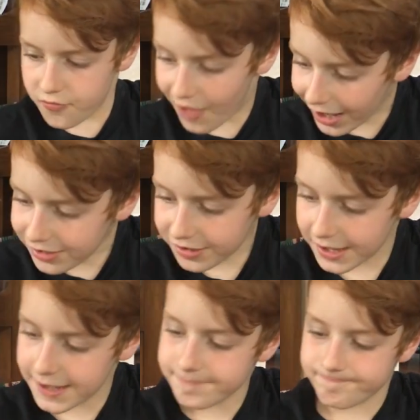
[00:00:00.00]
That's
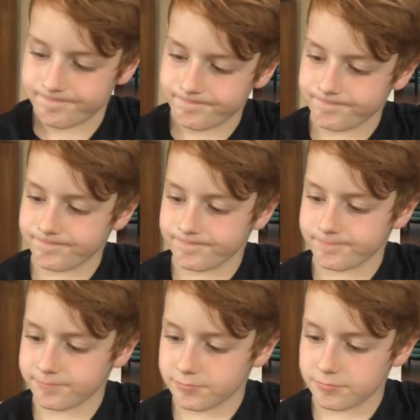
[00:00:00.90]
it.
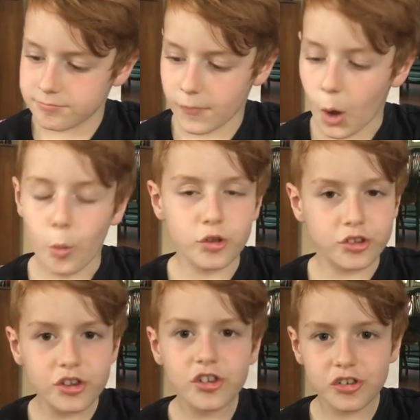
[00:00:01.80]
Was
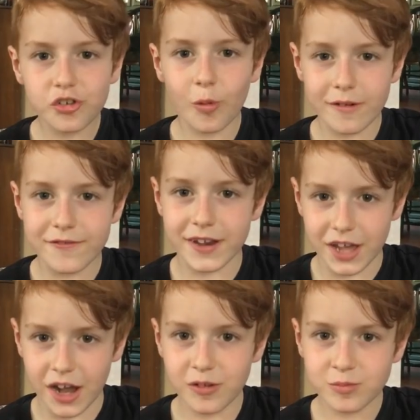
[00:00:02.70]
this a short
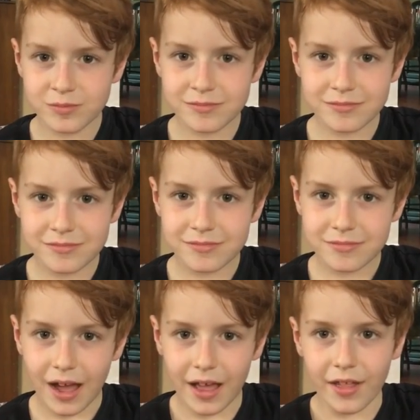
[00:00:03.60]
video?
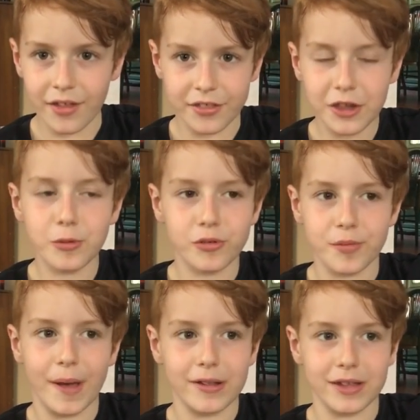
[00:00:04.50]
I think it was
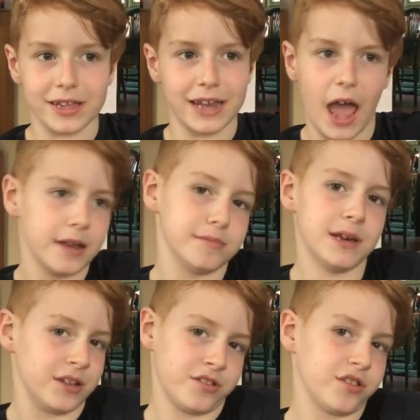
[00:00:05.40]
about like 9
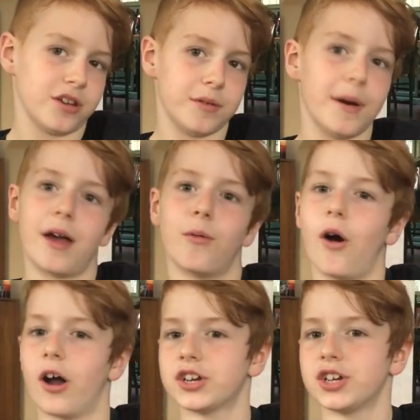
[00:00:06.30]
minutes on my
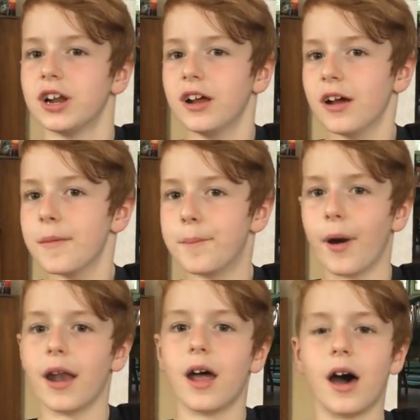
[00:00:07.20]
watch.
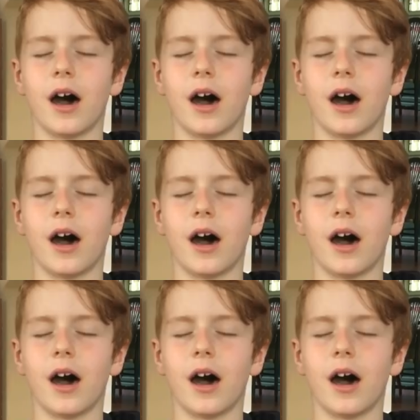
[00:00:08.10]
But,